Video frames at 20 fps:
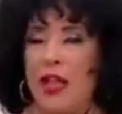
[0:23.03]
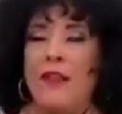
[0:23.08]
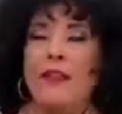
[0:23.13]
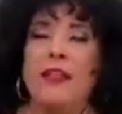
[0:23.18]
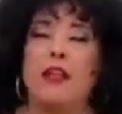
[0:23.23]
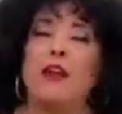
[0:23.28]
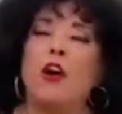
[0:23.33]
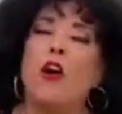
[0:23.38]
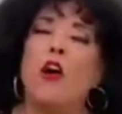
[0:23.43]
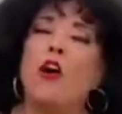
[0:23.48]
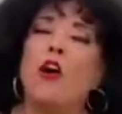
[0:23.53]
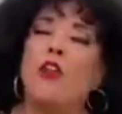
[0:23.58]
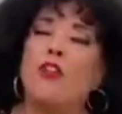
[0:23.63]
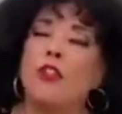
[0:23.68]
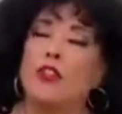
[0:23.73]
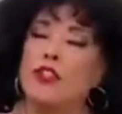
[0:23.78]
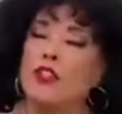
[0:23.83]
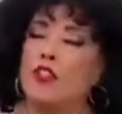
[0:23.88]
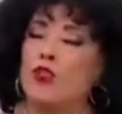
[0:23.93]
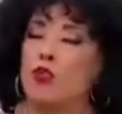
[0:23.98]
And then Correct. all
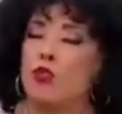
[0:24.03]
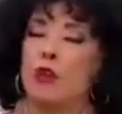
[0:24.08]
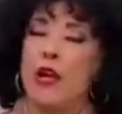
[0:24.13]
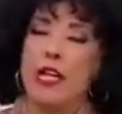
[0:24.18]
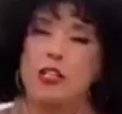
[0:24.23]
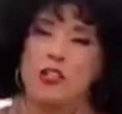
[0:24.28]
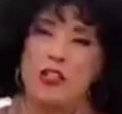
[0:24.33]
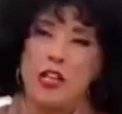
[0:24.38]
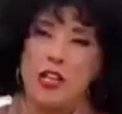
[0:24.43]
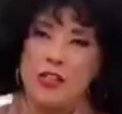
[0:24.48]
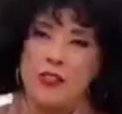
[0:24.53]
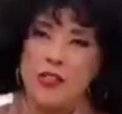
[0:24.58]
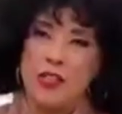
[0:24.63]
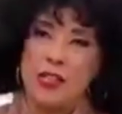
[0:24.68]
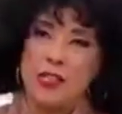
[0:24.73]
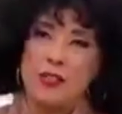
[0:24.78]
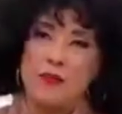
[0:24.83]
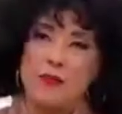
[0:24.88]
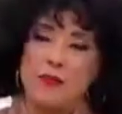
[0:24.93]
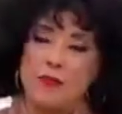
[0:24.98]
the stretch in
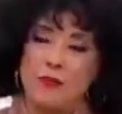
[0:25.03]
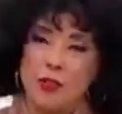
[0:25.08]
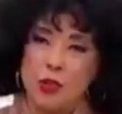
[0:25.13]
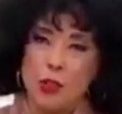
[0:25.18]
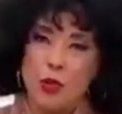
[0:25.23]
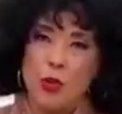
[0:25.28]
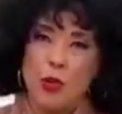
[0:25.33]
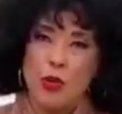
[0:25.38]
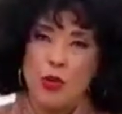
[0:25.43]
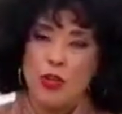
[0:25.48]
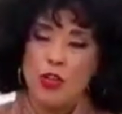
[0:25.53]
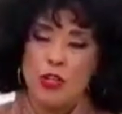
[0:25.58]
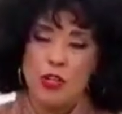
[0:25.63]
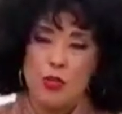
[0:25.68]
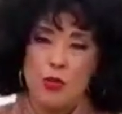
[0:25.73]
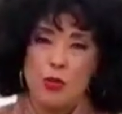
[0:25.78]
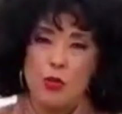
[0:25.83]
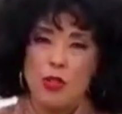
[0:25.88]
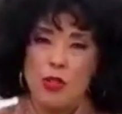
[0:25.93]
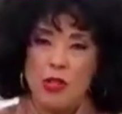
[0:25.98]
this velour
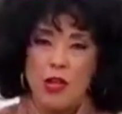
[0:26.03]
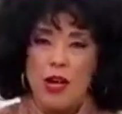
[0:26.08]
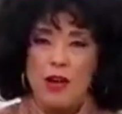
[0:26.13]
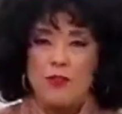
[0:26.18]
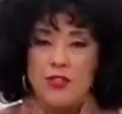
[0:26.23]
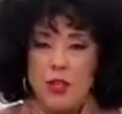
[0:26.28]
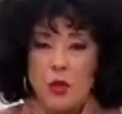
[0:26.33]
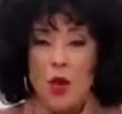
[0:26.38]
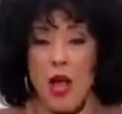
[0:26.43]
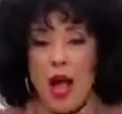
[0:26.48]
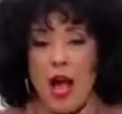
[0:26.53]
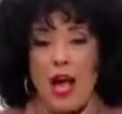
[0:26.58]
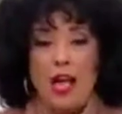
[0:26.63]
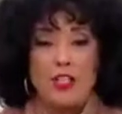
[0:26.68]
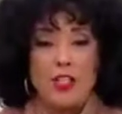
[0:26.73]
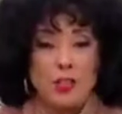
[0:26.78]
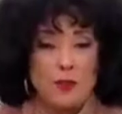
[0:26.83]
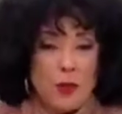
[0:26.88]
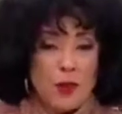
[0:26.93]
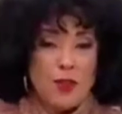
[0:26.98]
you will love. So I
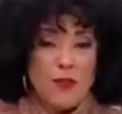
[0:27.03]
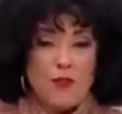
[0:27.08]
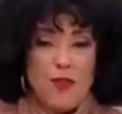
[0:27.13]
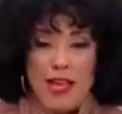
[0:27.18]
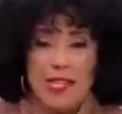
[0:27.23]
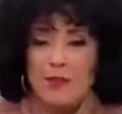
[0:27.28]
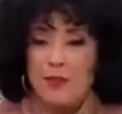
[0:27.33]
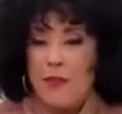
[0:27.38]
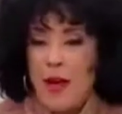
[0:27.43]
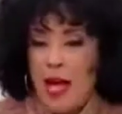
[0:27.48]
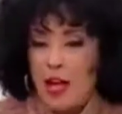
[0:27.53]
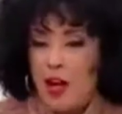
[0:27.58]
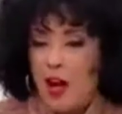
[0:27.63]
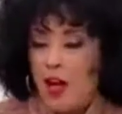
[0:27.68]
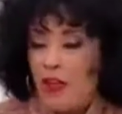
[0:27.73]
just put the vest back on,